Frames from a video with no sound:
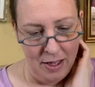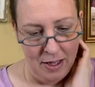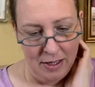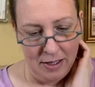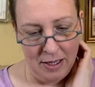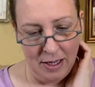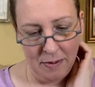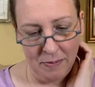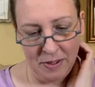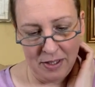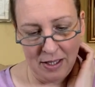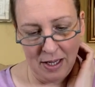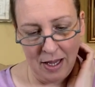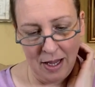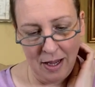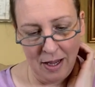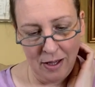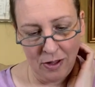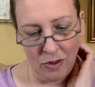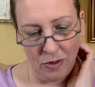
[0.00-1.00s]

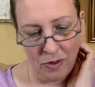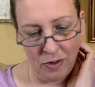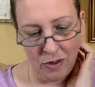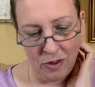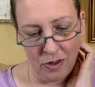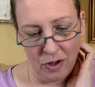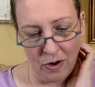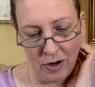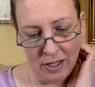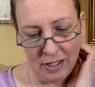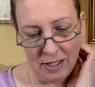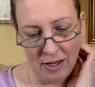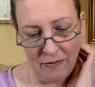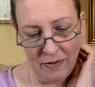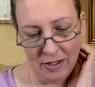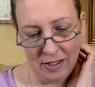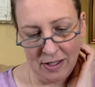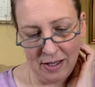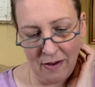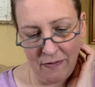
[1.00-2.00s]
DMC
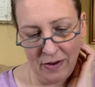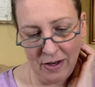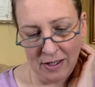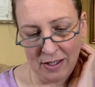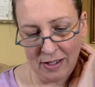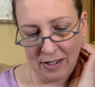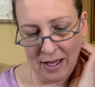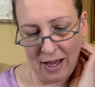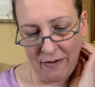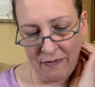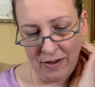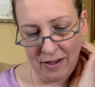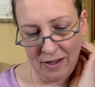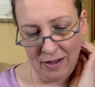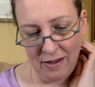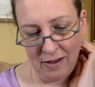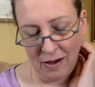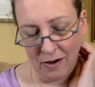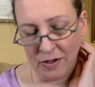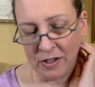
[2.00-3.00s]

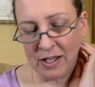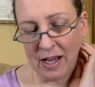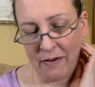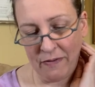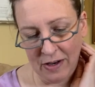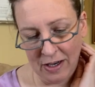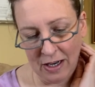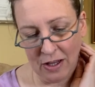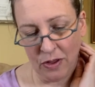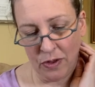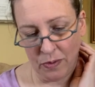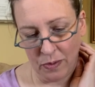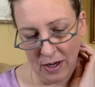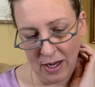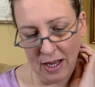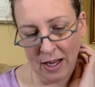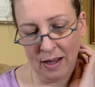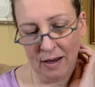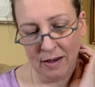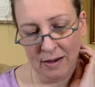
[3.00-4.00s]
3777 or
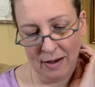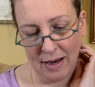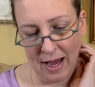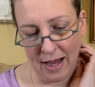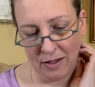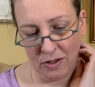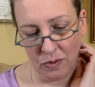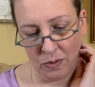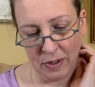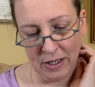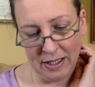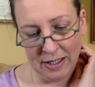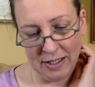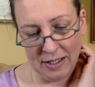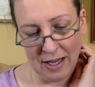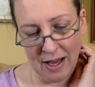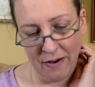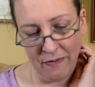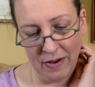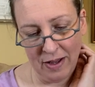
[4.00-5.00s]
73
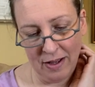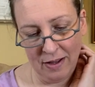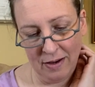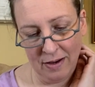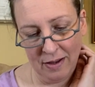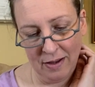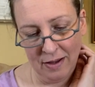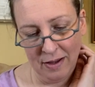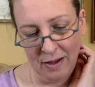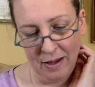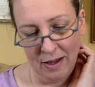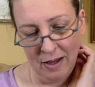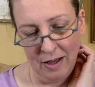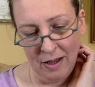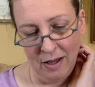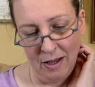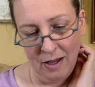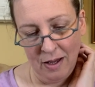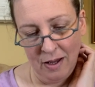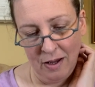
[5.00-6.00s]
927,
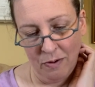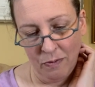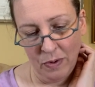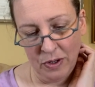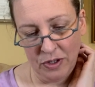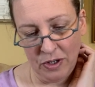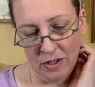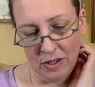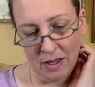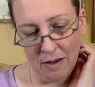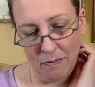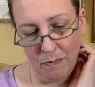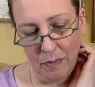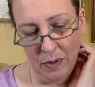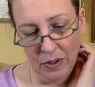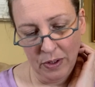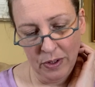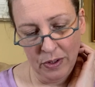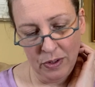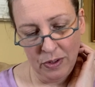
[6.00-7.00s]
which is a
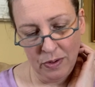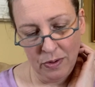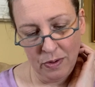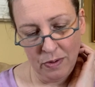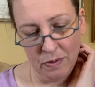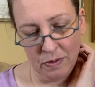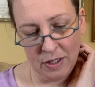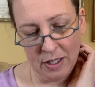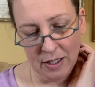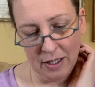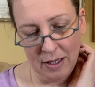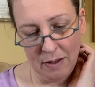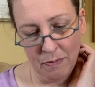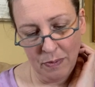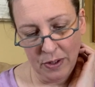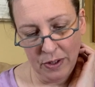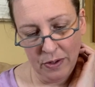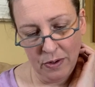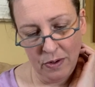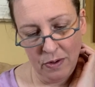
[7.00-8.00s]
blue, Tilly
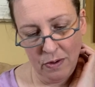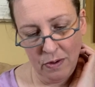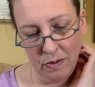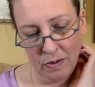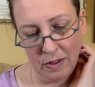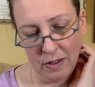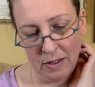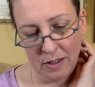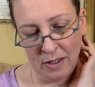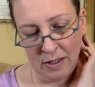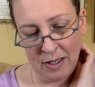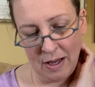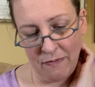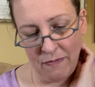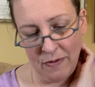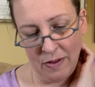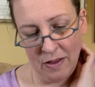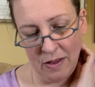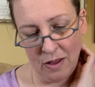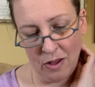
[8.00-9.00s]
blue,
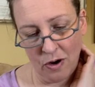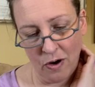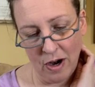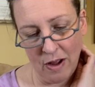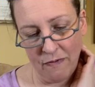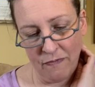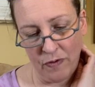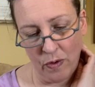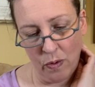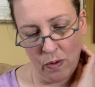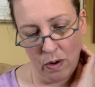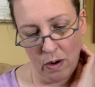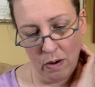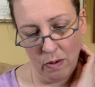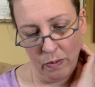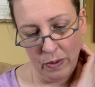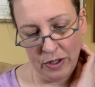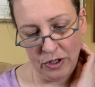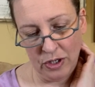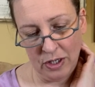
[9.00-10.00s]
734,
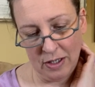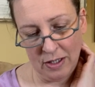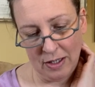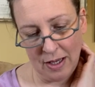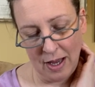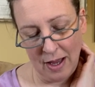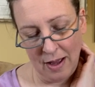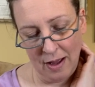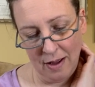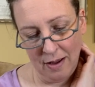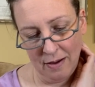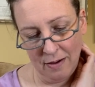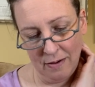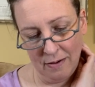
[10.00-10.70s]
which is a